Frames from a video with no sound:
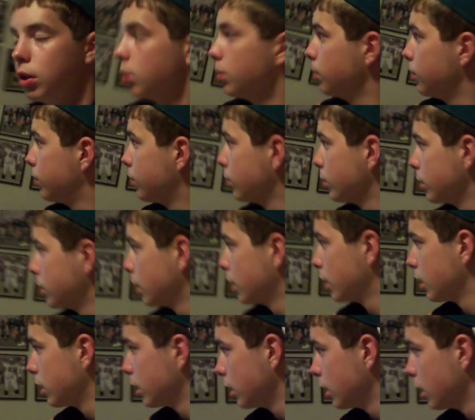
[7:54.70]
before the end
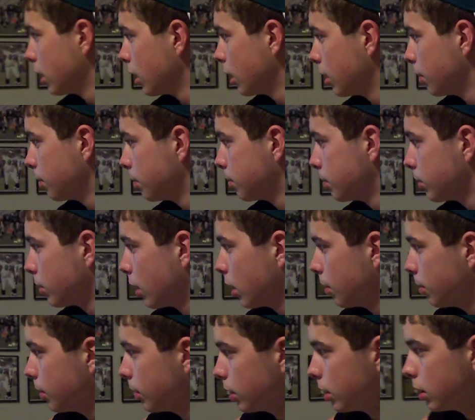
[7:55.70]
of the game,
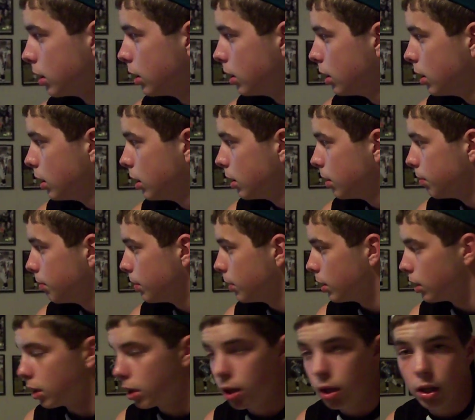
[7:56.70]
probably.
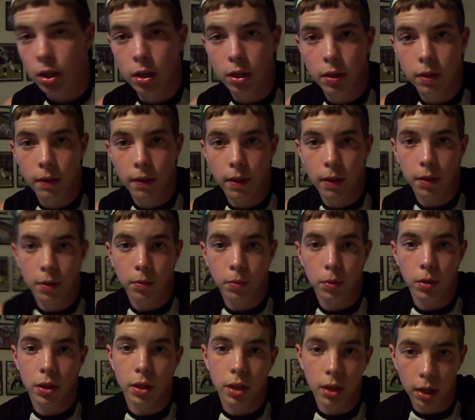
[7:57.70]
But
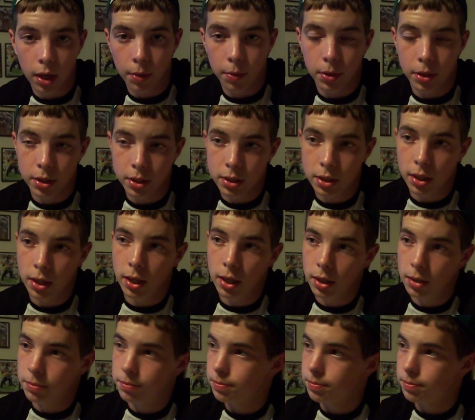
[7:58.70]
one thing I want to say,